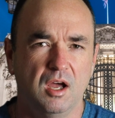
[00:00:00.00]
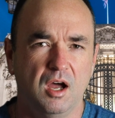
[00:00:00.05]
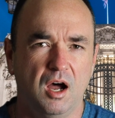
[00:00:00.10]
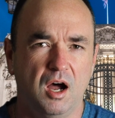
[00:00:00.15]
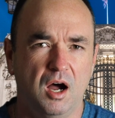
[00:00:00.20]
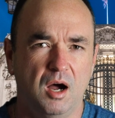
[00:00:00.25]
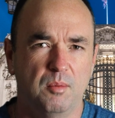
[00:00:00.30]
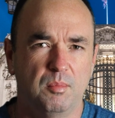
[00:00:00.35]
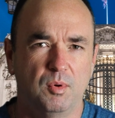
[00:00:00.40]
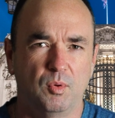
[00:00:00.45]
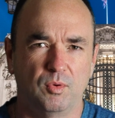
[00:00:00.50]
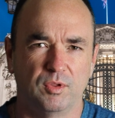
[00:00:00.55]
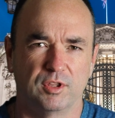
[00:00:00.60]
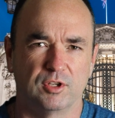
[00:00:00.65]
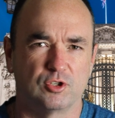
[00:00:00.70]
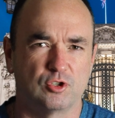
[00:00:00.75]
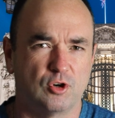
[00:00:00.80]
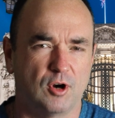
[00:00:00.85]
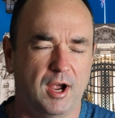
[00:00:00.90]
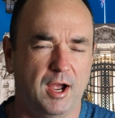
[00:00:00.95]
But with
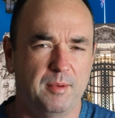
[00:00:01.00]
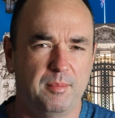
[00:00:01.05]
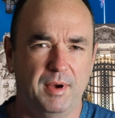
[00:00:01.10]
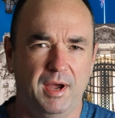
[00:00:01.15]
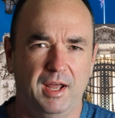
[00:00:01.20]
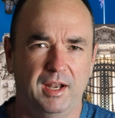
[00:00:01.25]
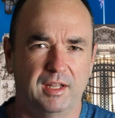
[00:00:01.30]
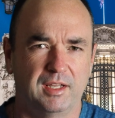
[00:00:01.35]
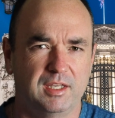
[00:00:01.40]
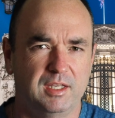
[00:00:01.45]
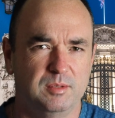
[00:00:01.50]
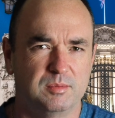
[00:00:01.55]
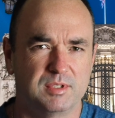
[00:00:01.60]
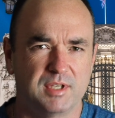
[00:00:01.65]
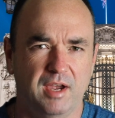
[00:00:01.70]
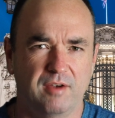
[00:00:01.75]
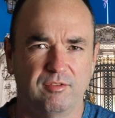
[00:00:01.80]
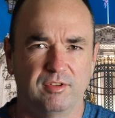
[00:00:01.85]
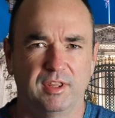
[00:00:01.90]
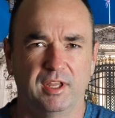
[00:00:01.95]
a tripod, it keeps
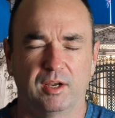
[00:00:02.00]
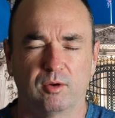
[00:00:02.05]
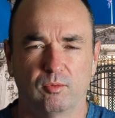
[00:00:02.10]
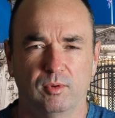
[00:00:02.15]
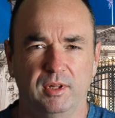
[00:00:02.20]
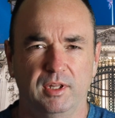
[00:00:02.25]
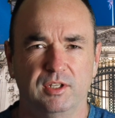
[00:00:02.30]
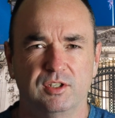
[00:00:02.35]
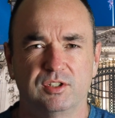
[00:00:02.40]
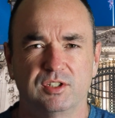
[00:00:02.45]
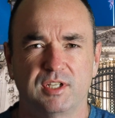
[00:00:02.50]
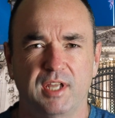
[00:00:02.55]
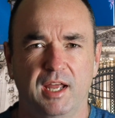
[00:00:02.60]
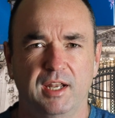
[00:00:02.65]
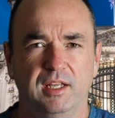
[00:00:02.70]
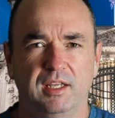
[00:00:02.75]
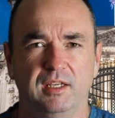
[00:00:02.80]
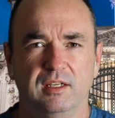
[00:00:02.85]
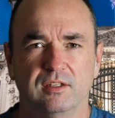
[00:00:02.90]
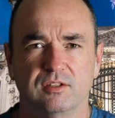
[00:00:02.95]
everything really
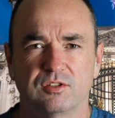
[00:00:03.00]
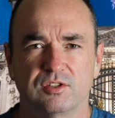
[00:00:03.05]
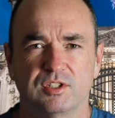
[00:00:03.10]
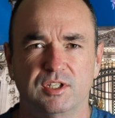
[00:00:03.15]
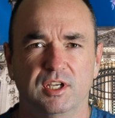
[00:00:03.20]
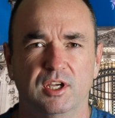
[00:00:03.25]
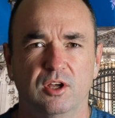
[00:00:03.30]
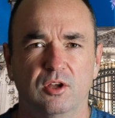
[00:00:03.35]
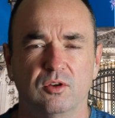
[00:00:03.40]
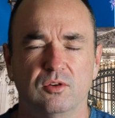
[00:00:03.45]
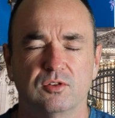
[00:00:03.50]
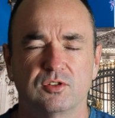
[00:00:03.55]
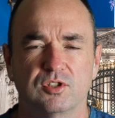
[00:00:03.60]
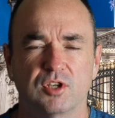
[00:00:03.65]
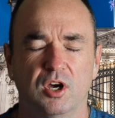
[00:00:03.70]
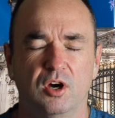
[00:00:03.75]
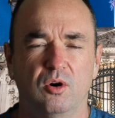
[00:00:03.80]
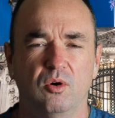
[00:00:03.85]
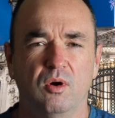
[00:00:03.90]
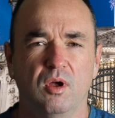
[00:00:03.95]
steady and still.
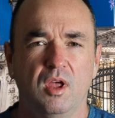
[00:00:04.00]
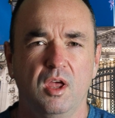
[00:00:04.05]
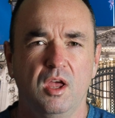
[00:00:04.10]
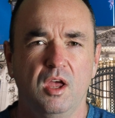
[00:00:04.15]
So